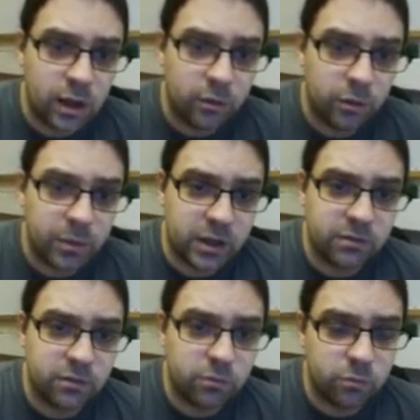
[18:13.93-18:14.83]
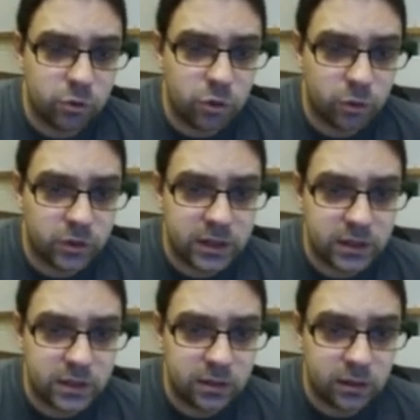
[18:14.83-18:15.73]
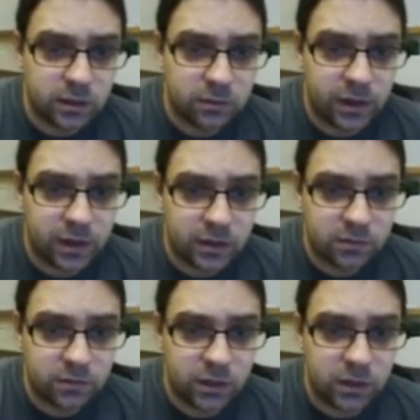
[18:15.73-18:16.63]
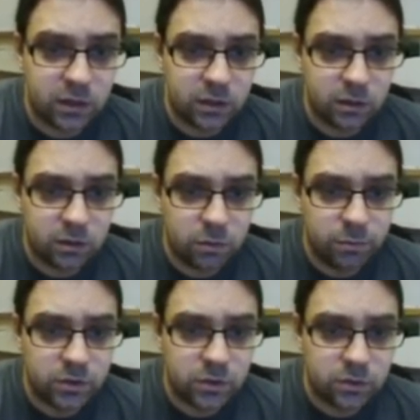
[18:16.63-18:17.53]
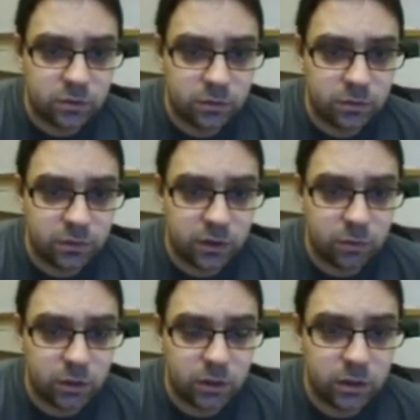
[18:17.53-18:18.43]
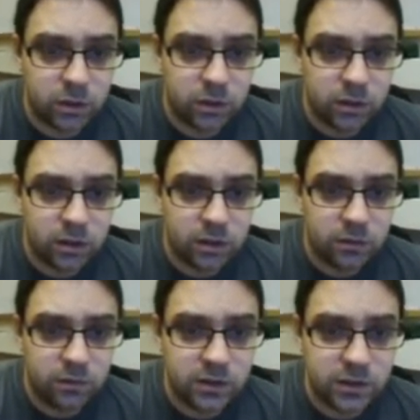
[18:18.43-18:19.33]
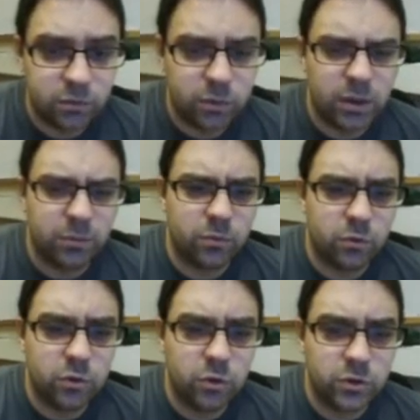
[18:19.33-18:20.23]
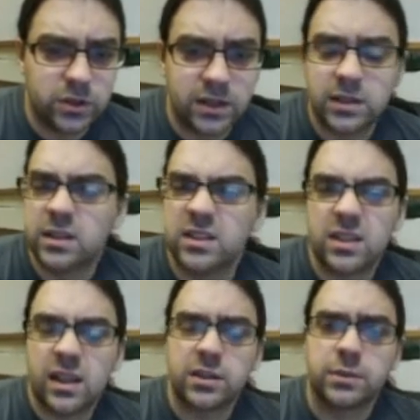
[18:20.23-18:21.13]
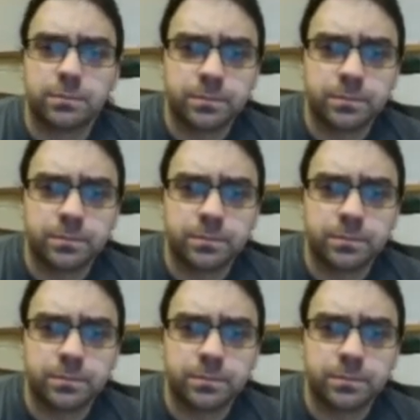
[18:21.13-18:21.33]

uh, we might even notate it like VXV, oops, VY, VZ. We might notate it as that.